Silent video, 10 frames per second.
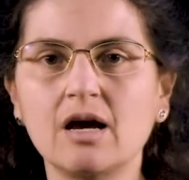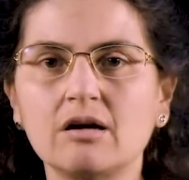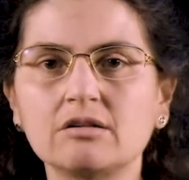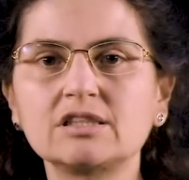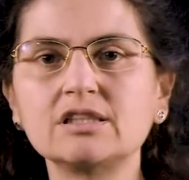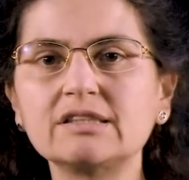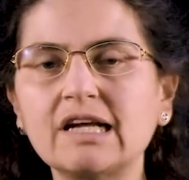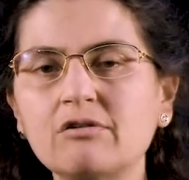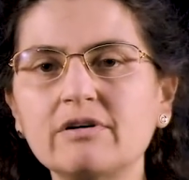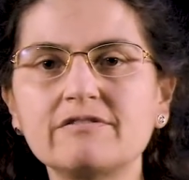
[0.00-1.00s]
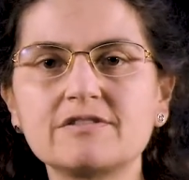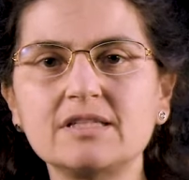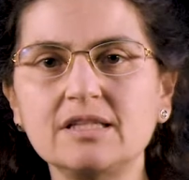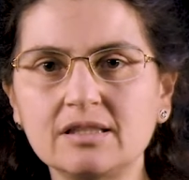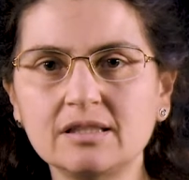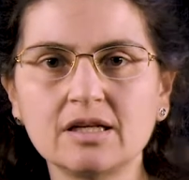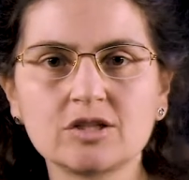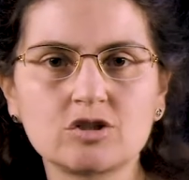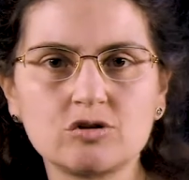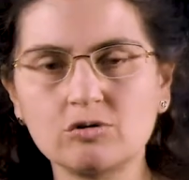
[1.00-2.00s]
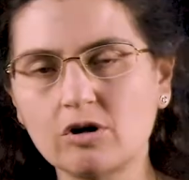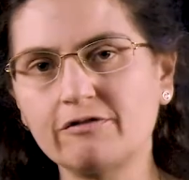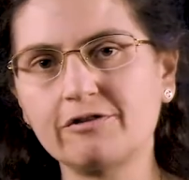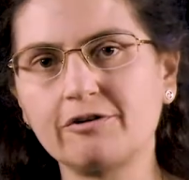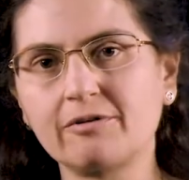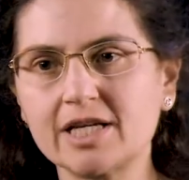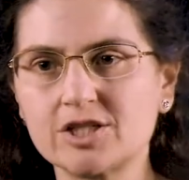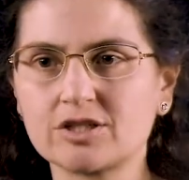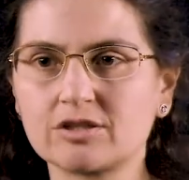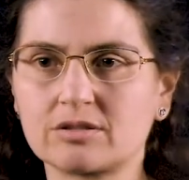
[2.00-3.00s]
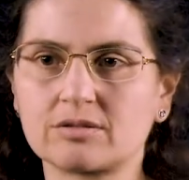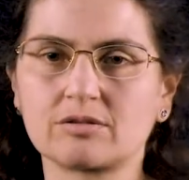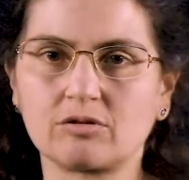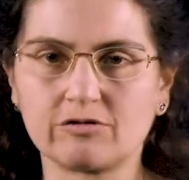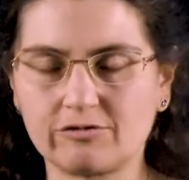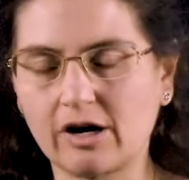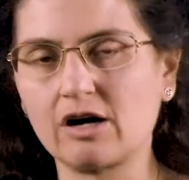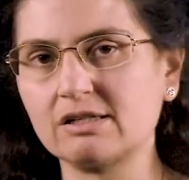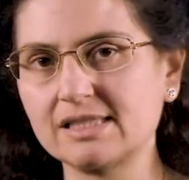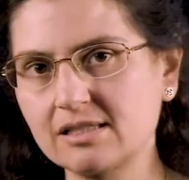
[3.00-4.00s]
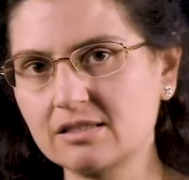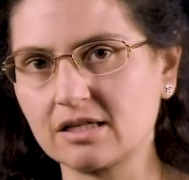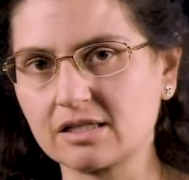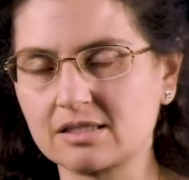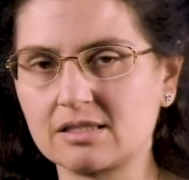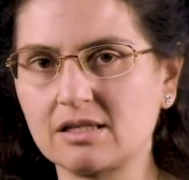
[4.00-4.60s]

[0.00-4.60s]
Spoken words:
Until now we've seen two configurations of RLC circuits,